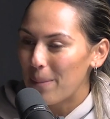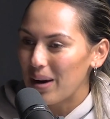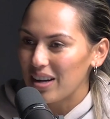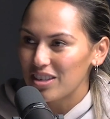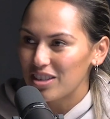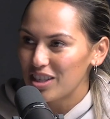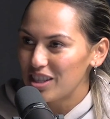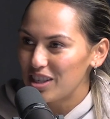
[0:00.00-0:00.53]

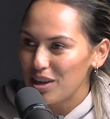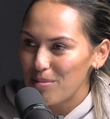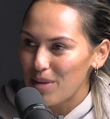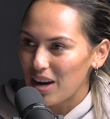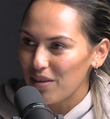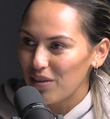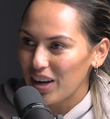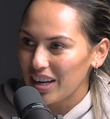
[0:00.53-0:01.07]
But just the
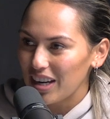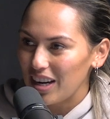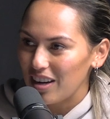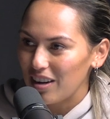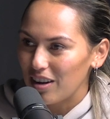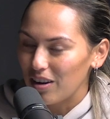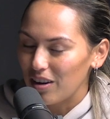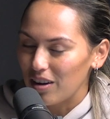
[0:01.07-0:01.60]
amount of like
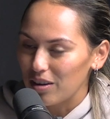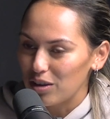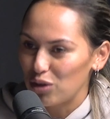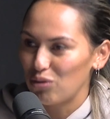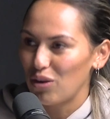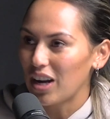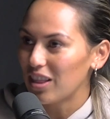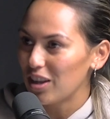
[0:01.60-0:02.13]
uh,
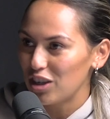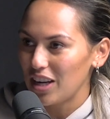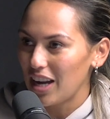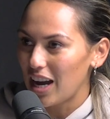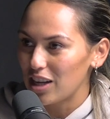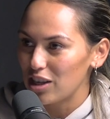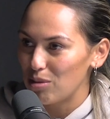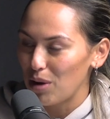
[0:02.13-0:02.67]
strength that she
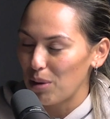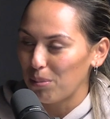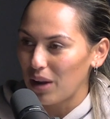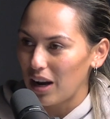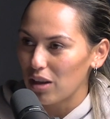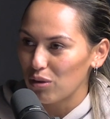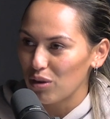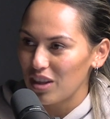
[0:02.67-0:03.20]
has to be able to
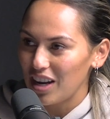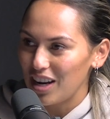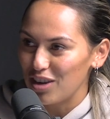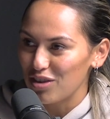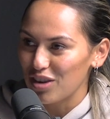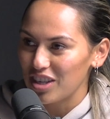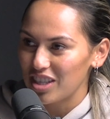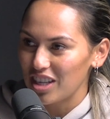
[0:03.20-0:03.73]
play through the
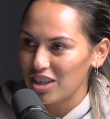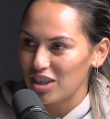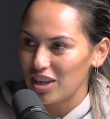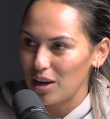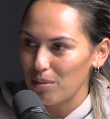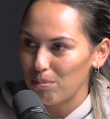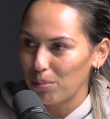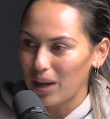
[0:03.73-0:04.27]
injuries that
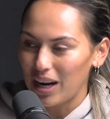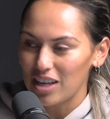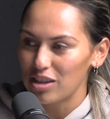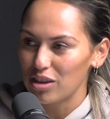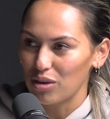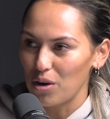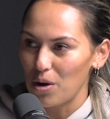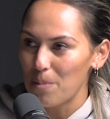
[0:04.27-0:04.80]
she
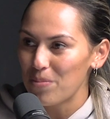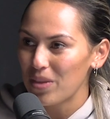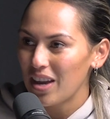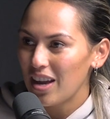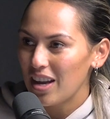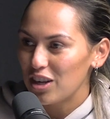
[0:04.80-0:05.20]
plays yep. through.